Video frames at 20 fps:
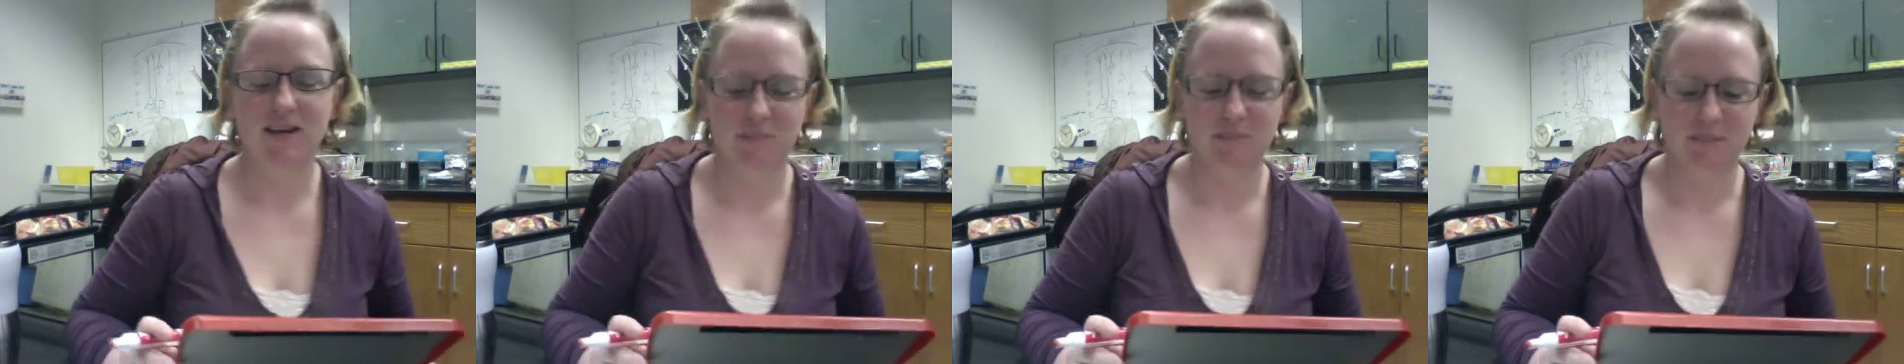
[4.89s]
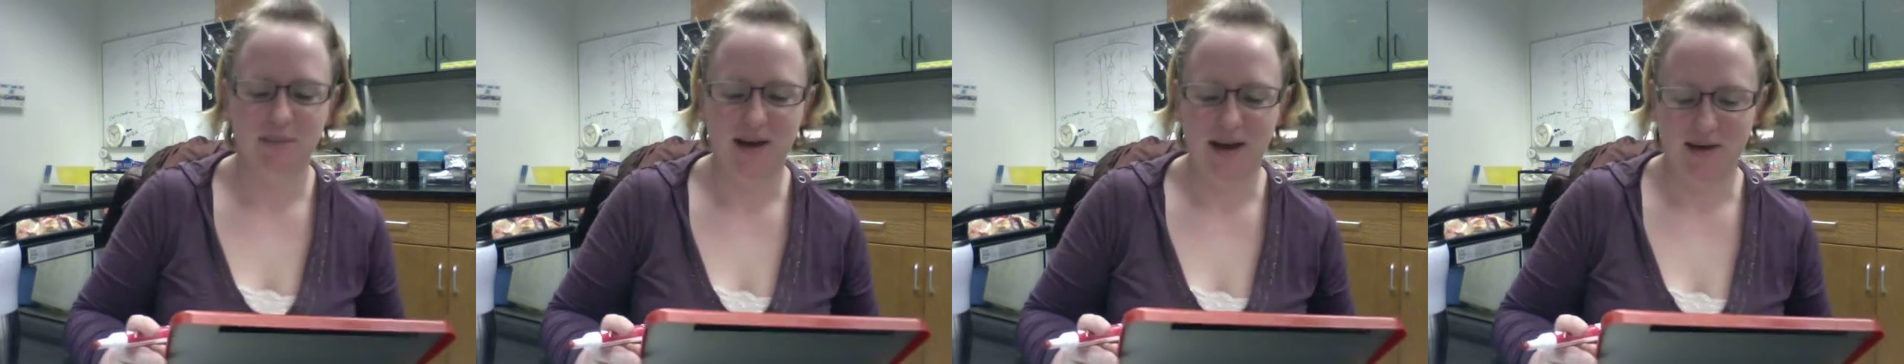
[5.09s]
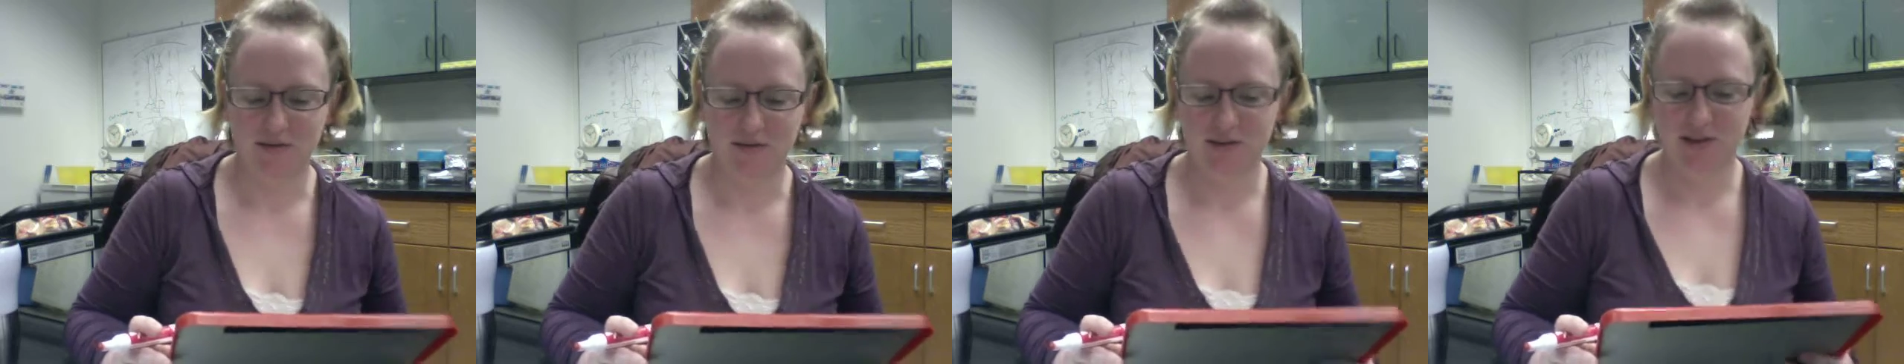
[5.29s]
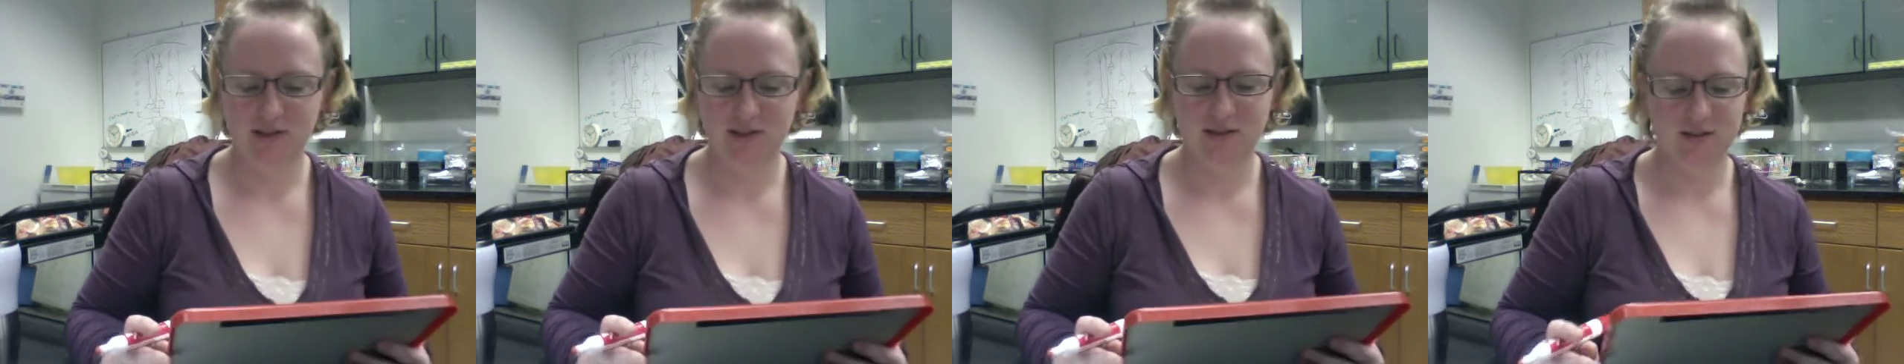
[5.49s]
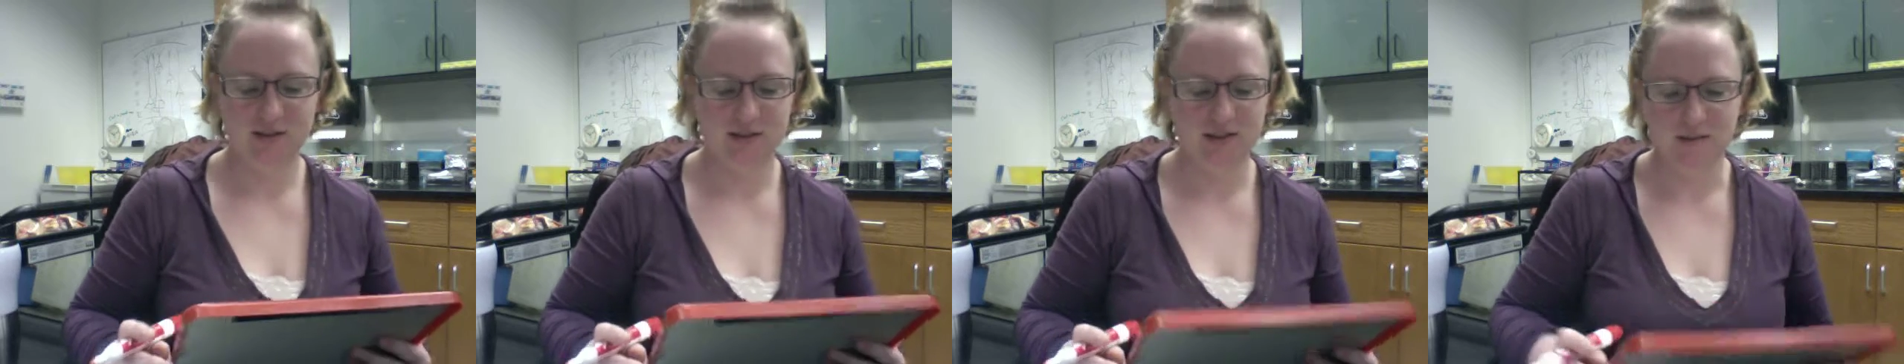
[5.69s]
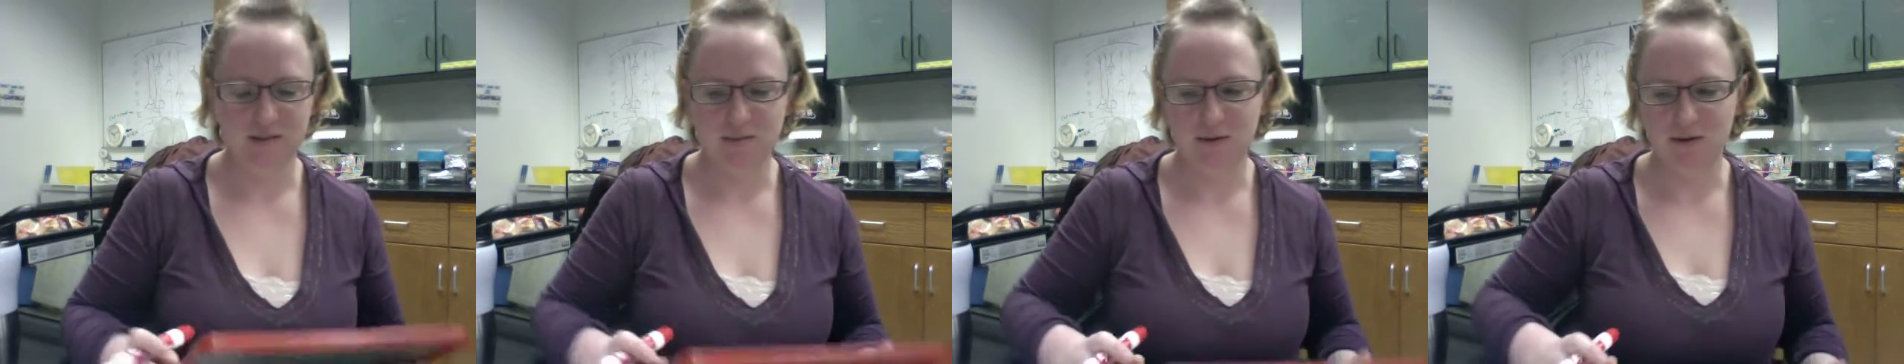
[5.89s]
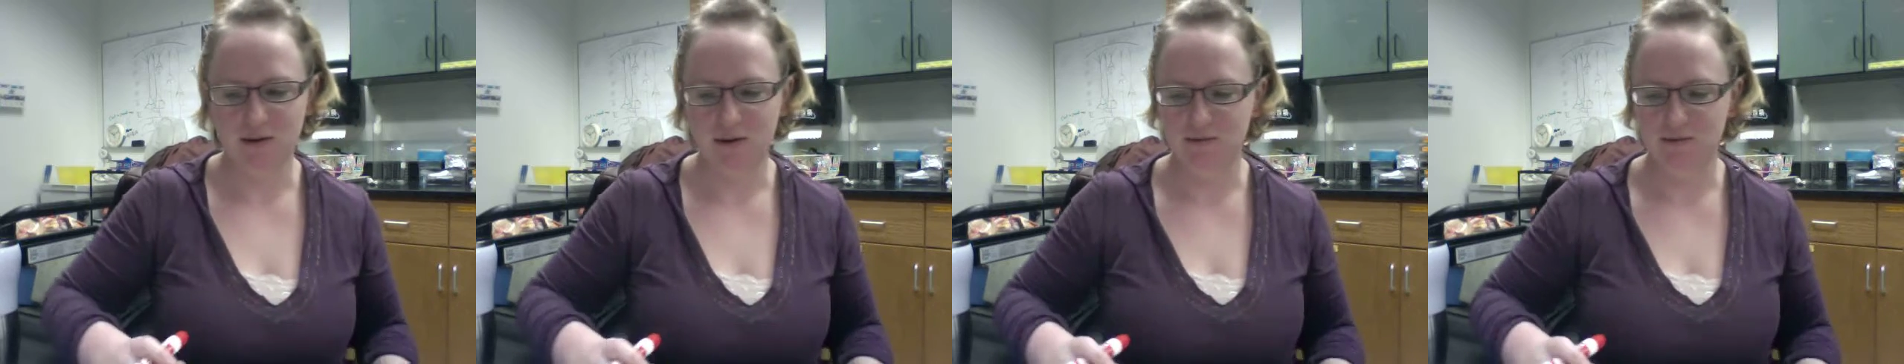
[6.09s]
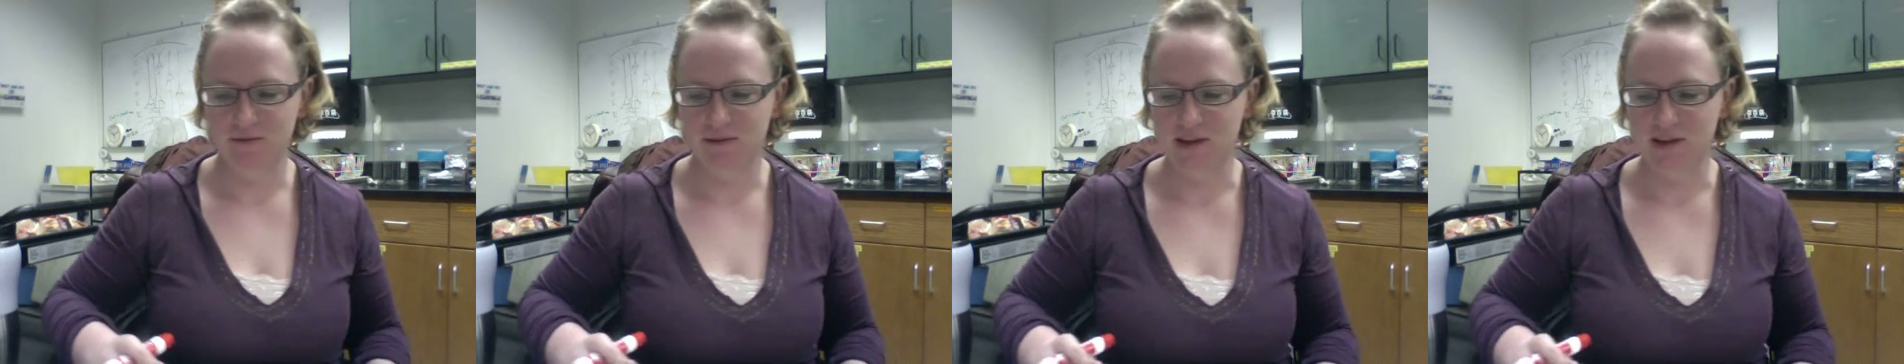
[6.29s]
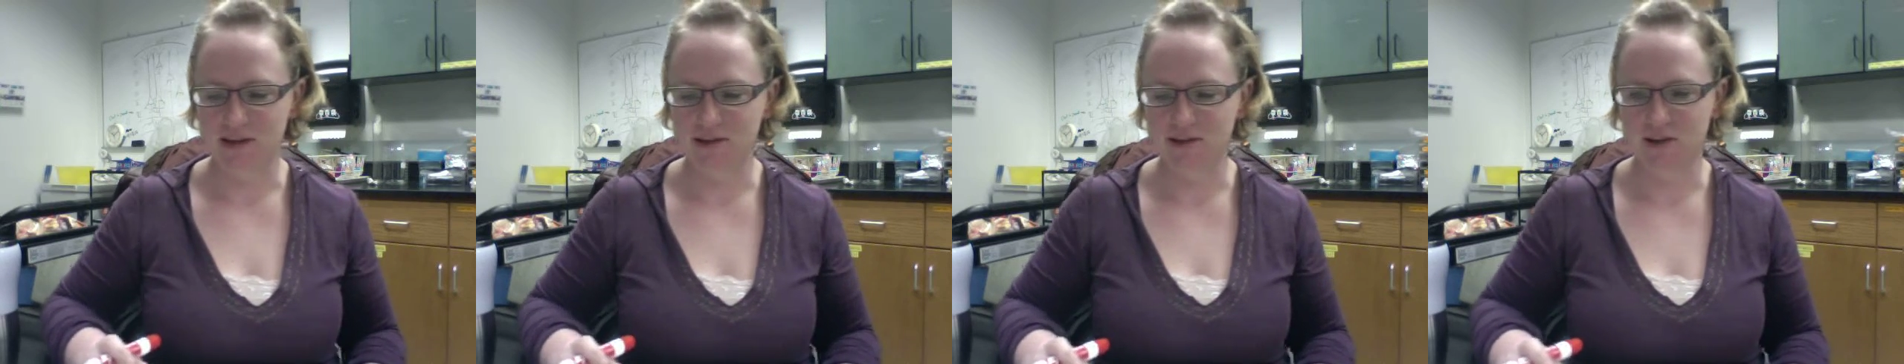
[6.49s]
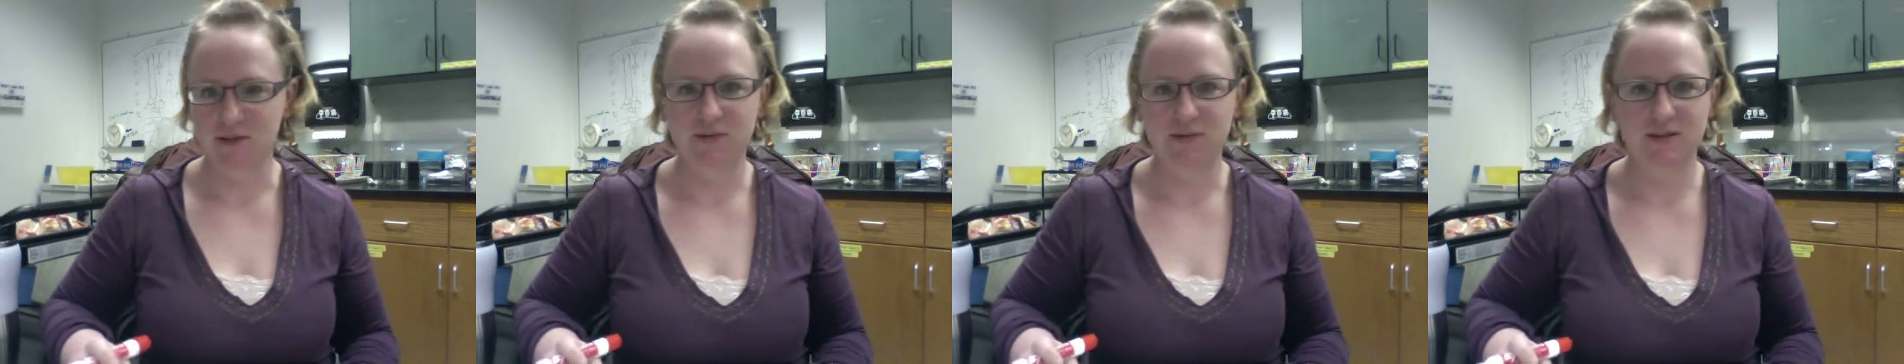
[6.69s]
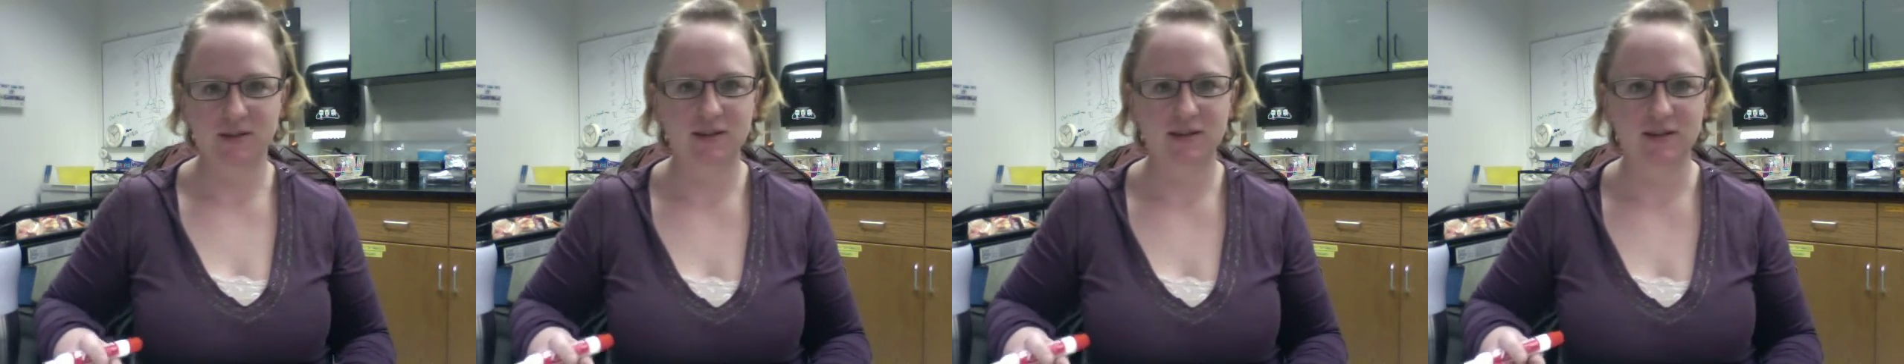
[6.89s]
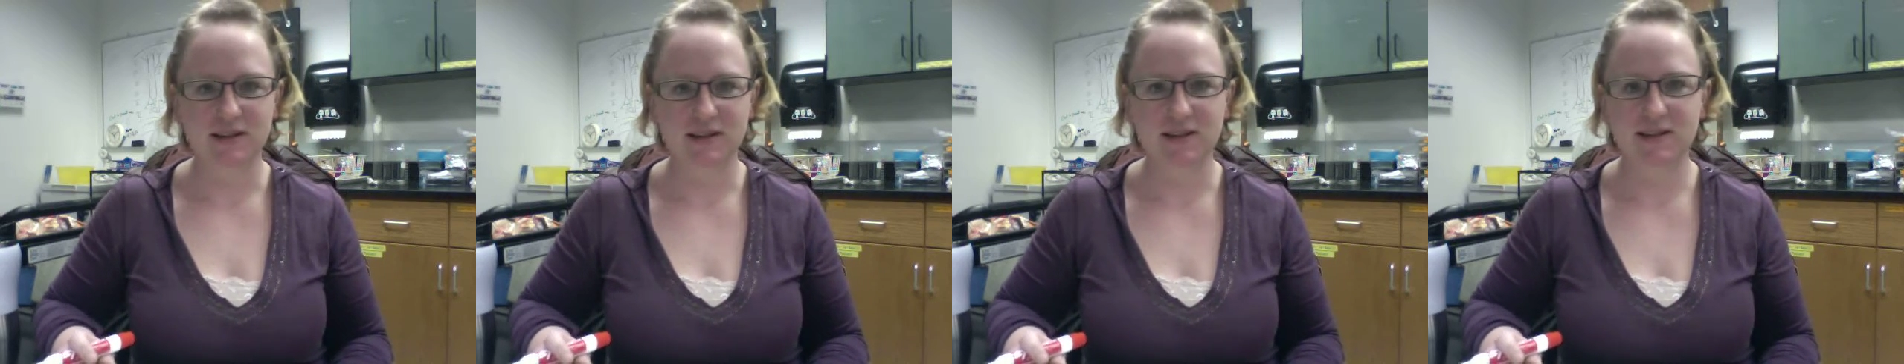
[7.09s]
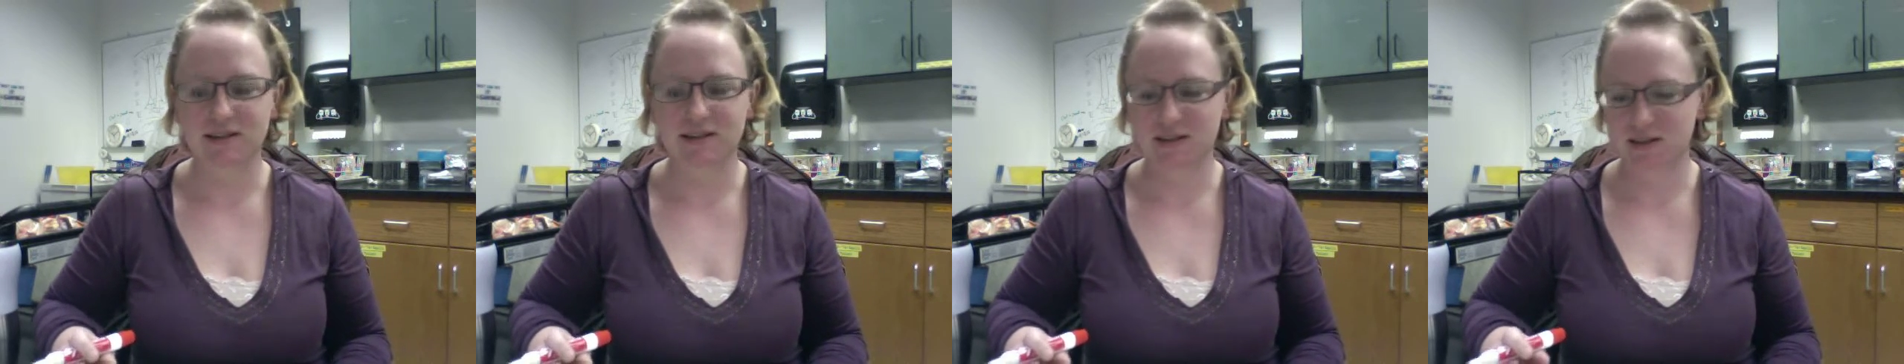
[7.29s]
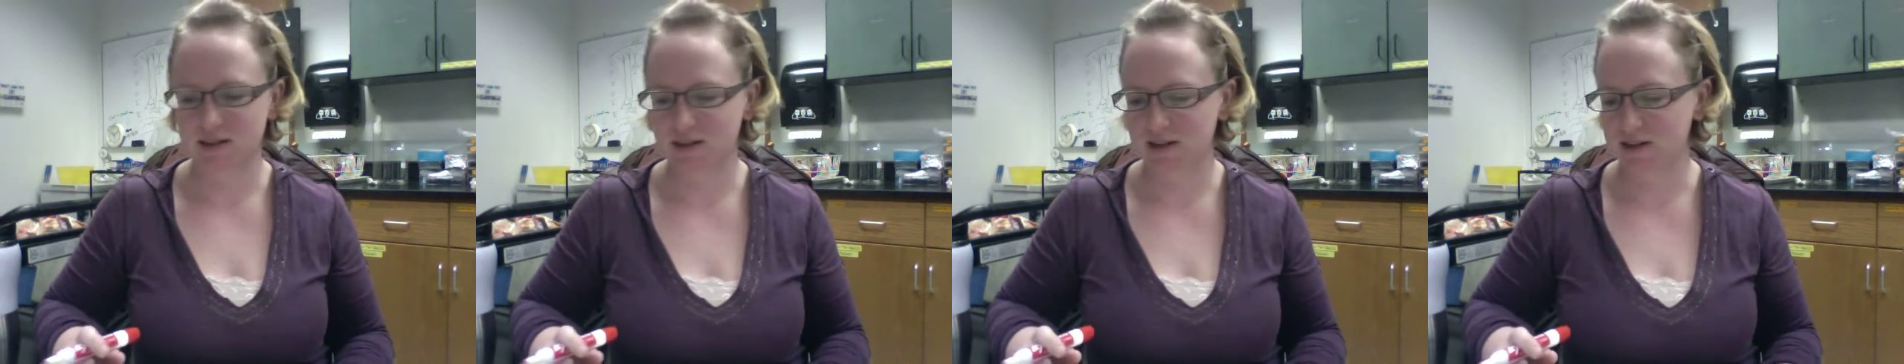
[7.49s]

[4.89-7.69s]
about some of the terms on your list.